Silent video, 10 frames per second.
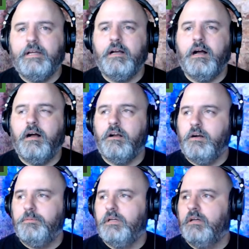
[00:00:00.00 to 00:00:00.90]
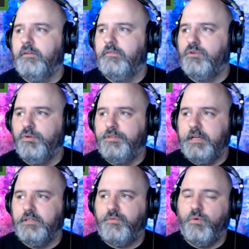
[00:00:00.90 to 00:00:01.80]
a couple of cool
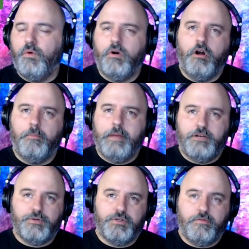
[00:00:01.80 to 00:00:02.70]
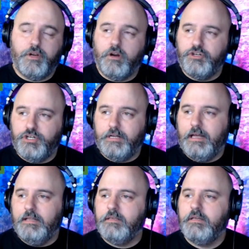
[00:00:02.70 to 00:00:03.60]
things for our patrons over there, our
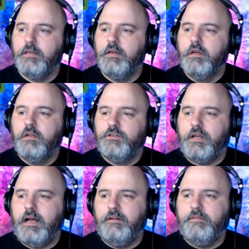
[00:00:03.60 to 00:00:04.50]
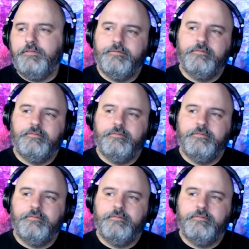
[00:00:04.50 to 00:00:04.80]
Jigheads, to kind of,